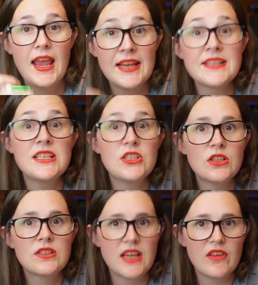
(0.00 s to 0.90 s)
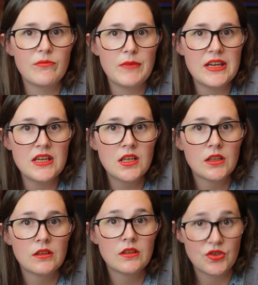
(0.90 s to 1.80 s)
Etsy does give me
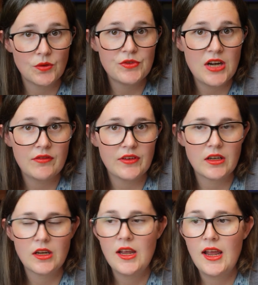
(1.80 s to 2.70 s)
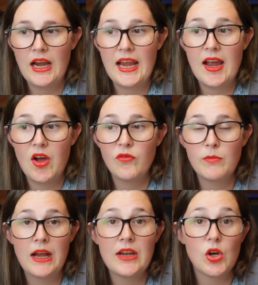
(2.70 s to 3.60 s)
some traffic. I have
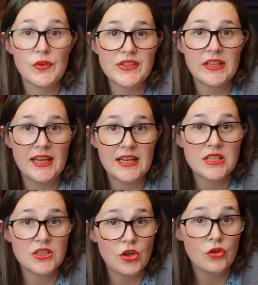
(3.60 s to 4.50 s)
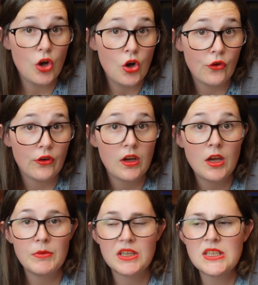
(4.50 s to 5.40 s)
my offsite ads turned on
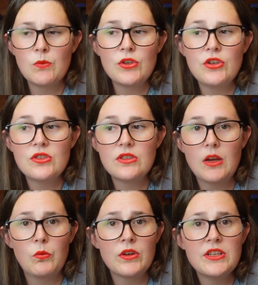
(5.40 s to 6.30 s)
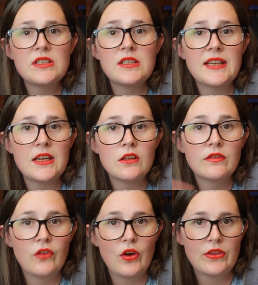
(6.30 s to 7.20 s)
because I want you to get your
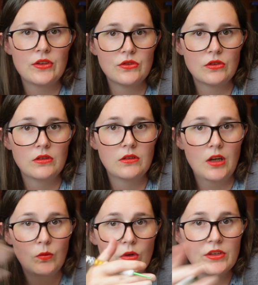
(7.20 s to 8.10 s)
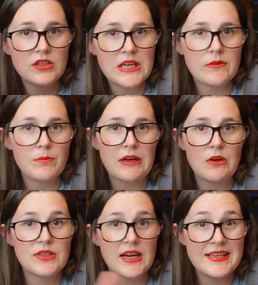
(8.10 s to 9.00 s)
foot in the door. I want you to have a
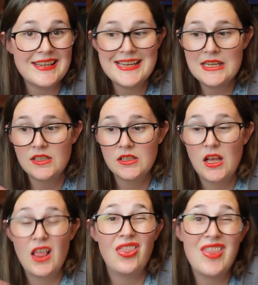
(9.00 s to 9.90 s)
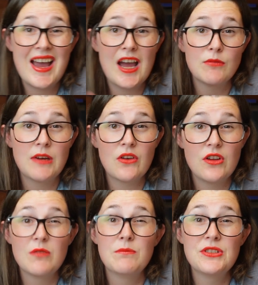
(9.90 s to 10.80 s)
browse. I need that amount of
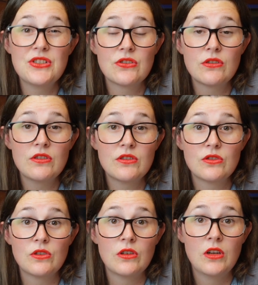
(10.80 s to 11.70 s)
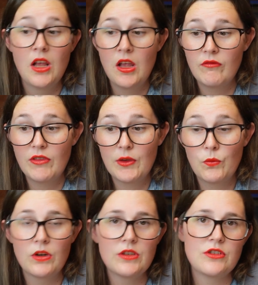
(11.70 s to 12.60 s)
numbers through the door for the
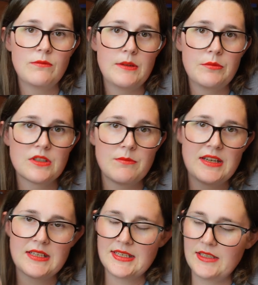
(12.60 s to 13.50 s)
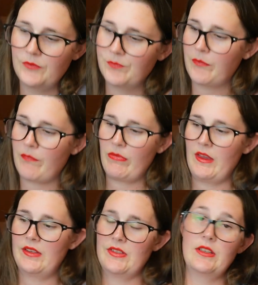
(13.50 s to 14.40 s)
1 or 2 people to make a sale.
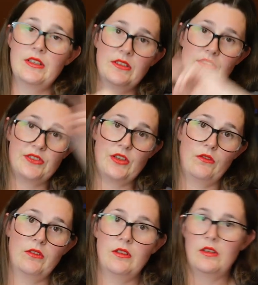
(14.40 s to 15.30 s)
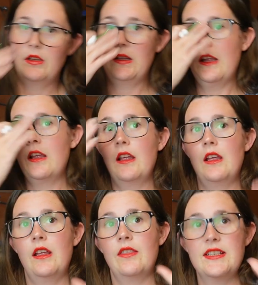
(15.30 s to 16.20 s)
So
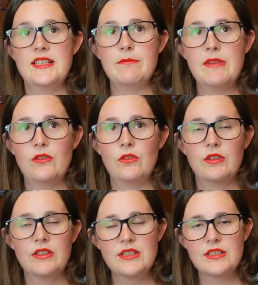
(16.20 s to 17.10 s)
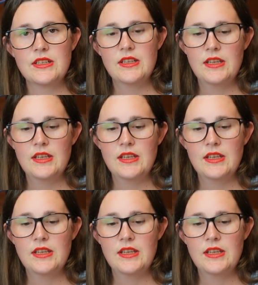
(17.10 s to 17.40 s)
this is mid-August.